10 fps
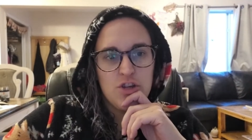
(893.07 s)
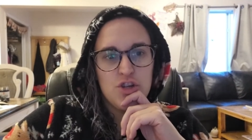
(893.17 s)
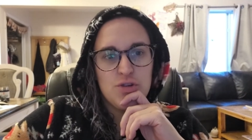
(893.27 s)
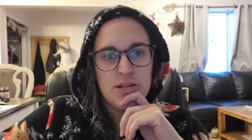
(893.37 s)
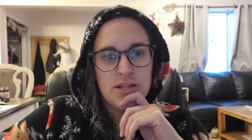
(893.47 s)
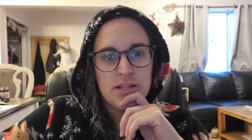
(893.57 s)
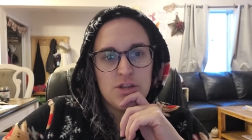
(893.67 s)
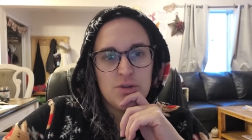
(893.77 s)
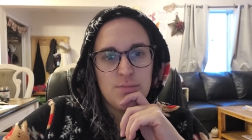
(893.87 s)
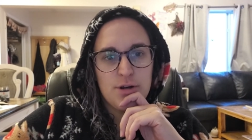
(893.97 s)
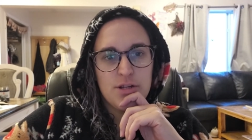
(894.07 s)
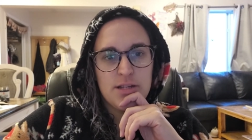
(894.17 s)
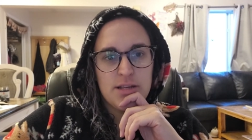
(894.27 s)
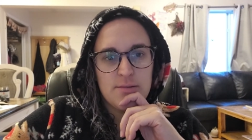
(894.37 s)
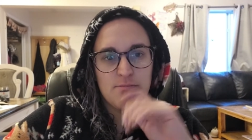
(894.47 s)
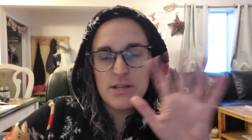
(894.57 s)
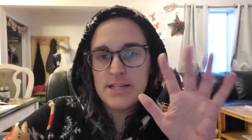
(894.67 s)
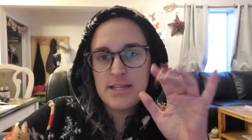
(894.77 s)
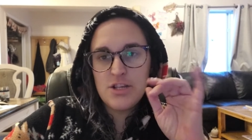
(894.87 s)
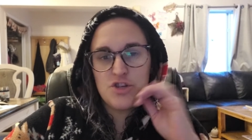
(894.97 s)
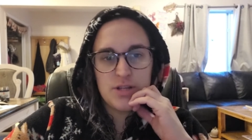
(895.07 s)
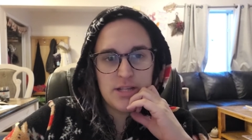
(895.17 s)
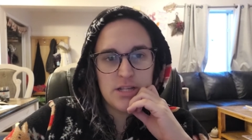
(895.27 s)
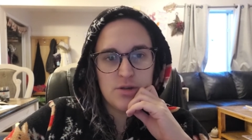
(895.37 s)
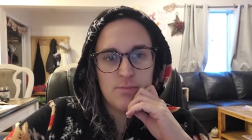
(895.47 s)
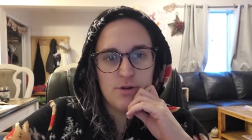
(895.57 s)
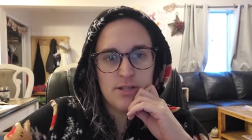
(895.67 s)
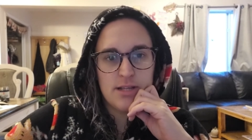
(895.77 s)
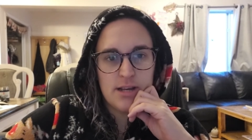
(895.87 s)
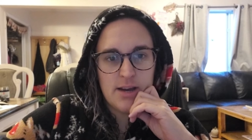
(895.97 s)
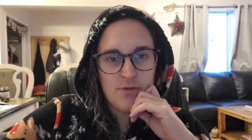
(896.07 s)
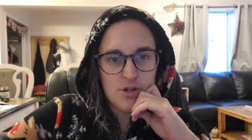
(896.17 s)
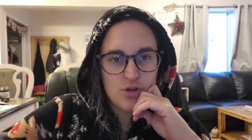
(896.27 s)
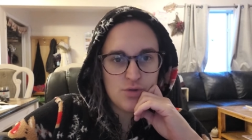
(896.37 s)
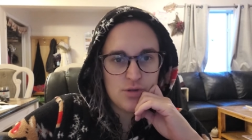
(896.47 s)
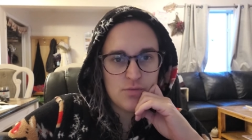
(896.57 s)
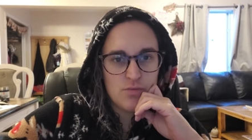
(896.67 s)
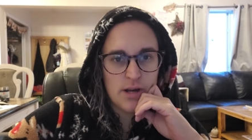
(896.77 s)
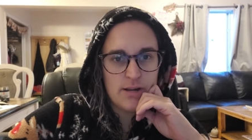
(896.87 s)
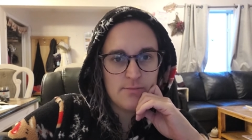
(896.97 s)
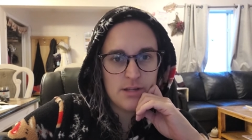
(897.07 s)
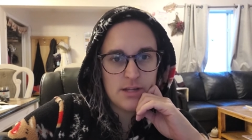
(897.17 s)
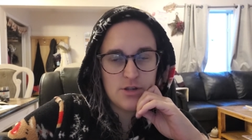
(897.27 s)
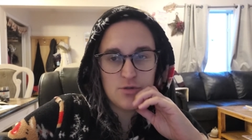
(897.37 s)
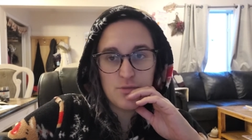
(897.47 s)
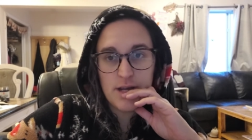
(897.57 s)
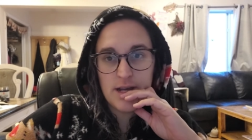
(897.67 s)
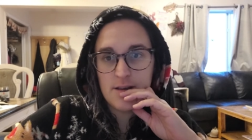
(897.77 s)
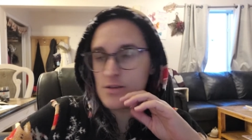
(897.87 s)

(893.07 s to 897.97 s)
Choose at least 3 books, Blitzen, choose at least 3 books and have one chose randomly to read.